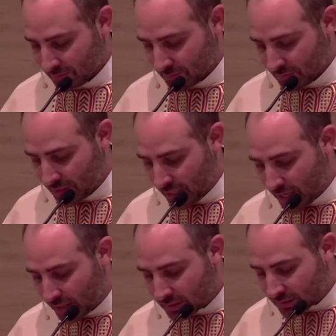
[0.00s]

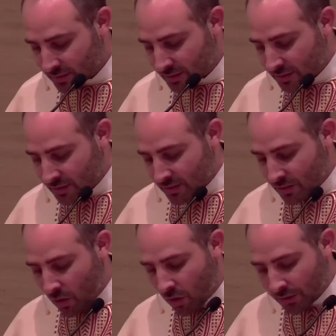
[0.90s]
Today,
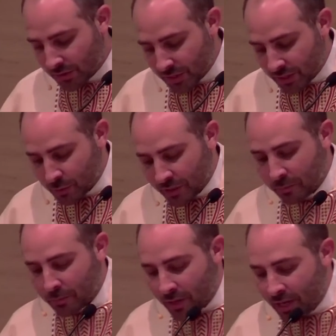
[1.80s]
all the things we're going to
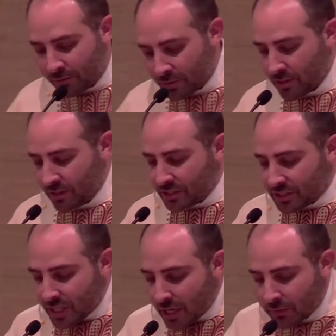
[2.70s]
pray for her and
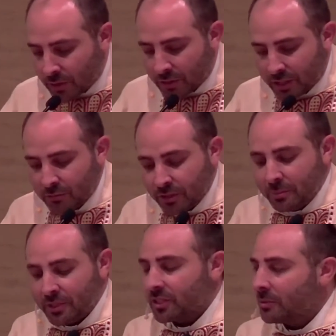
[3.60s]
say over her can really
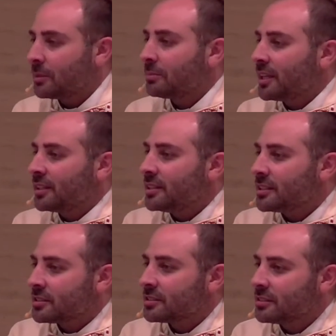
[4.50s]
be summed up like
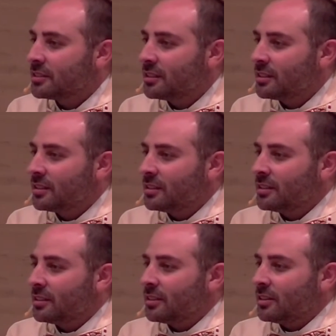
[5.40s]
this.
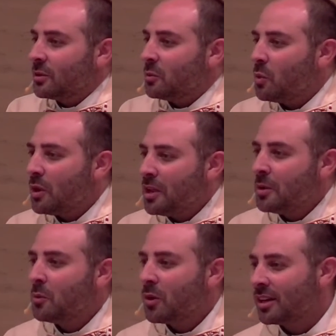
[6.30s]

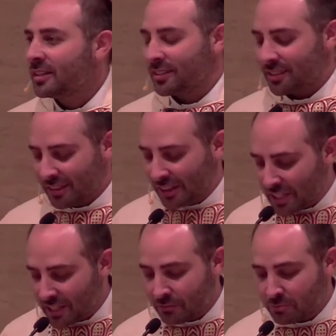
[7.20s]
We want
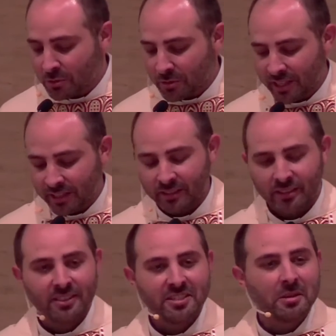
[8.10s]
Liv Marin
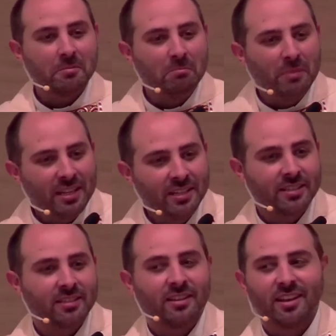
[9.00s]
to meet
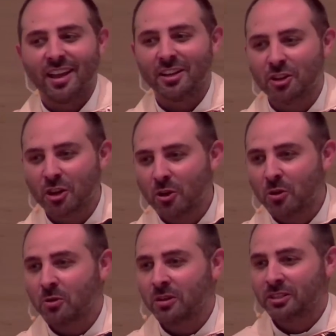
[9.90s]
and
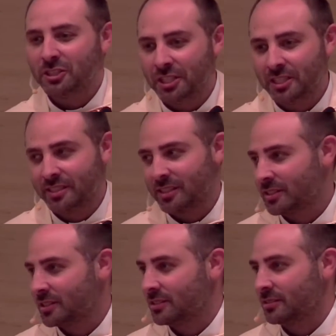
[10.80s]
know
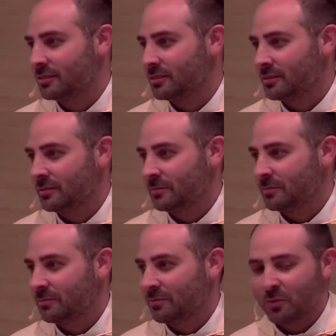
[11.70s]
Jesus.
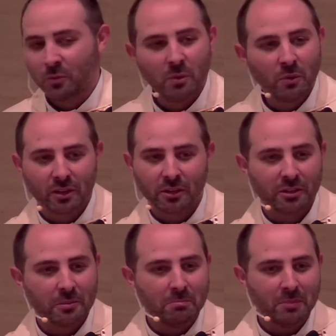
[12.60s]
We want her
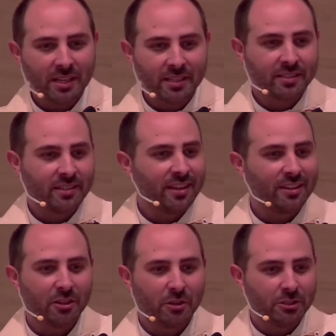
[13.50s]
to meet
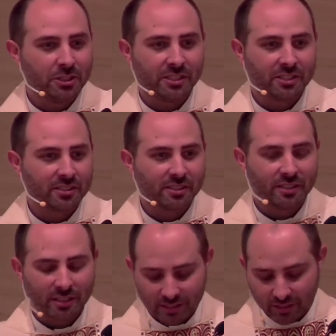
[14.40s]
and know Jesus in
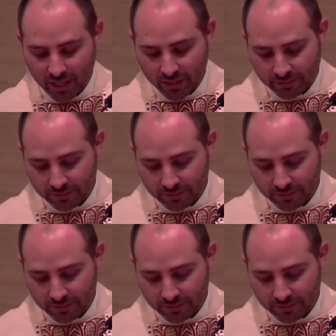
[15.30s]
this life.